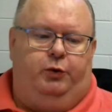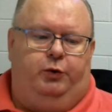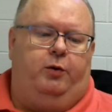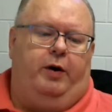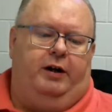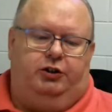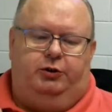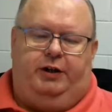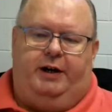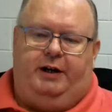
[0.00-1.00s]
Rick, why don't
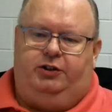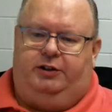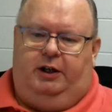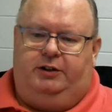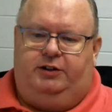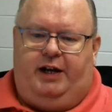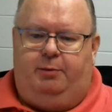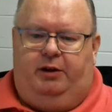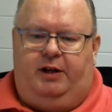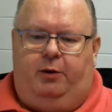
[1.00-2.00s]
you take a stab
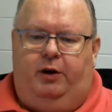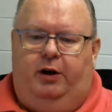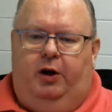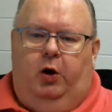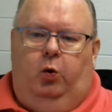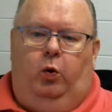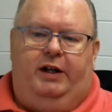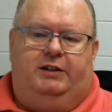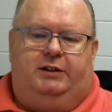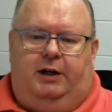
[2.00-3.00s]
at that? What
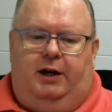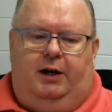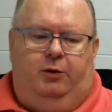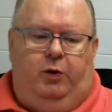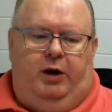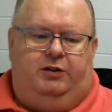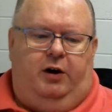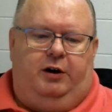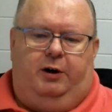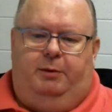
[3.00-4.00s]
is Wes
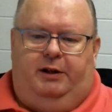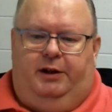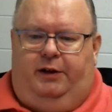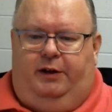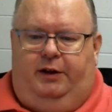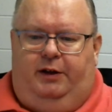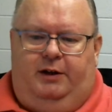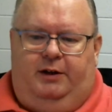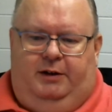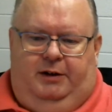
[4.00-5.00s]
talking about there, from